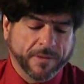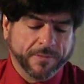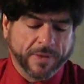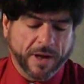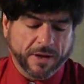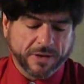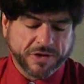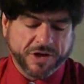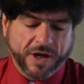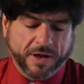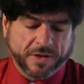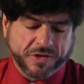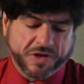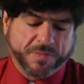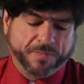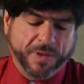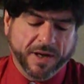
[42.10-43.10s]
And thou
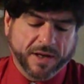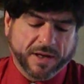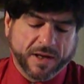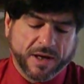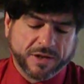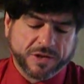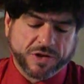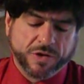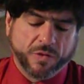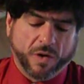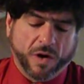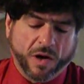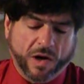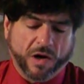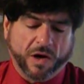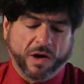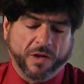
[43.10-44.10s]
shalt speak unto
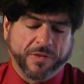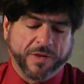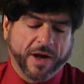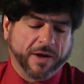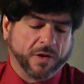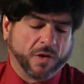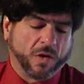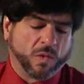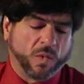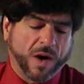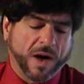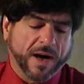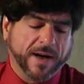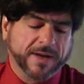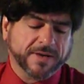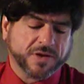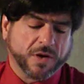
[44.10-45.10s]
all that are
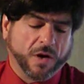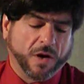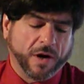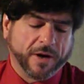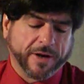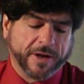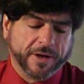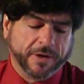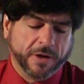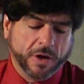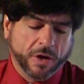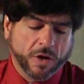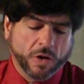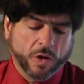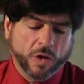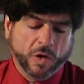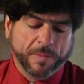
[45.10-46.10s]
wise-hearted,
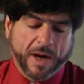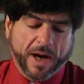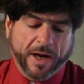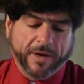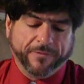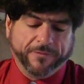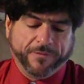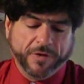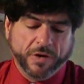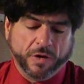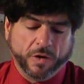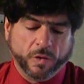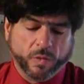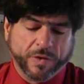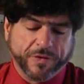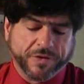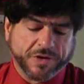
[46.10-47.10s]
whom I have
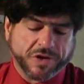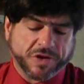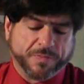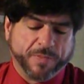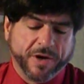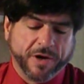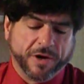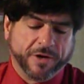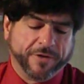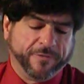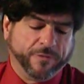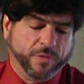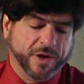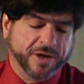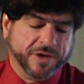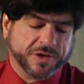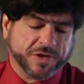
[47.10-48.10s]
filled with the spirit of
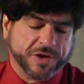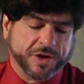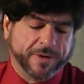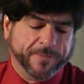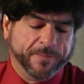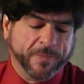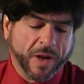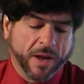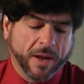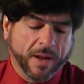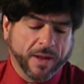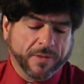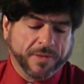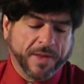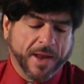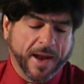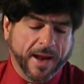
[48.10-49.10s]
wisdom,
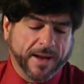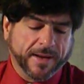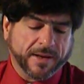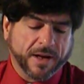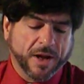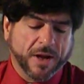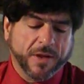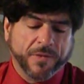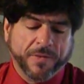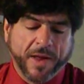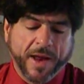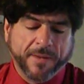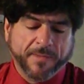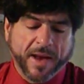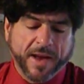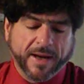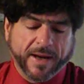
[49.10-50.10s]
that
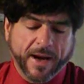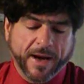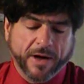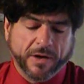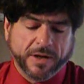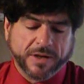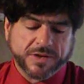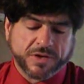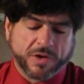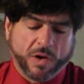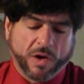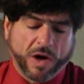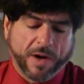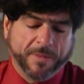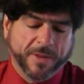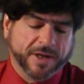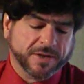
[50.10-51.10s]
they make Aaron's
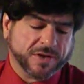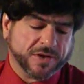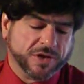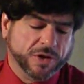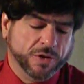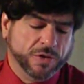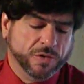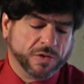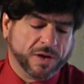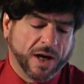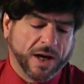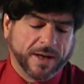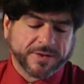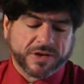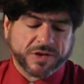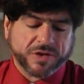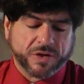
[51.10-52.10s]
garments to
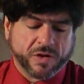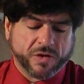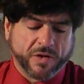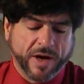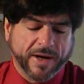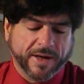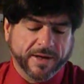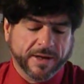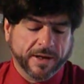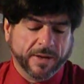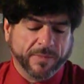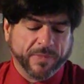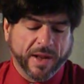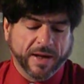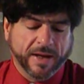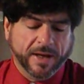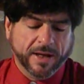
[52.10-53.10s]
consecrate
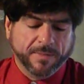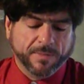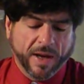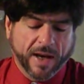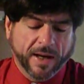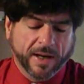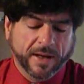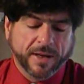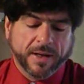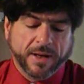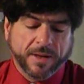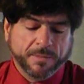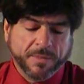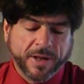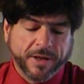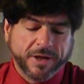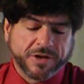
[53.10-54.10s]
him, that he may
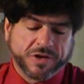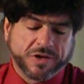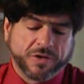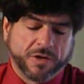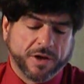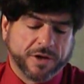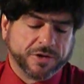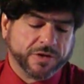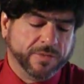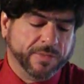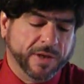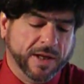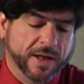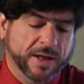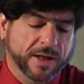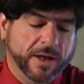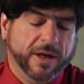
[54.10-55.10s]
minister unto
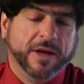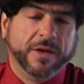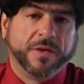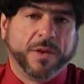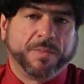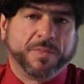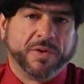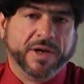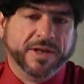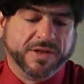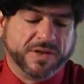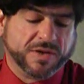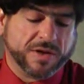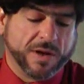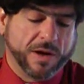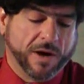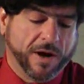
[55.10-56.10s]
me in the
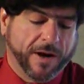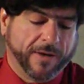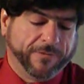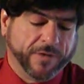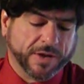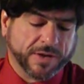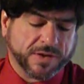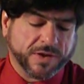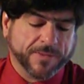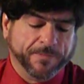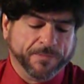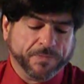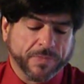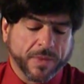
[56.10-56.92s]
priest's office.